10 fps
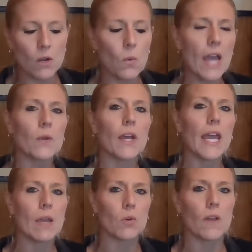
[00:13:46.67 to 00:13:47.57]
Now, why do I
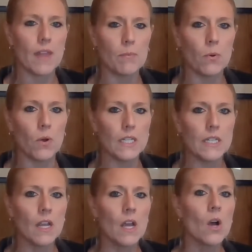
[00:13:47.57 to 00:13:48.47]
hammer on that point?
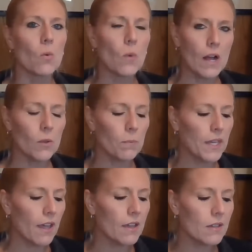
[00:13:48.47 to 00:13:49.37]
Well,
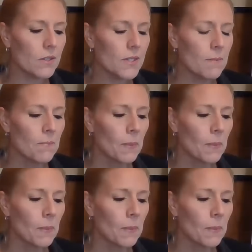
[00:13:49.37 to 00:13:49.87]
because